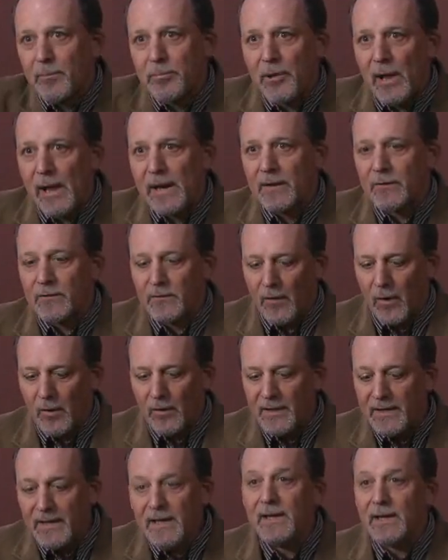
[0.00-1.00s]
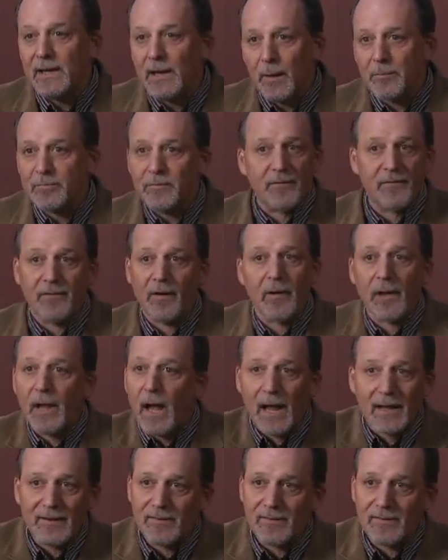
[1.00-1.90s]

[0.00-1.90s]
planets are heated up to very high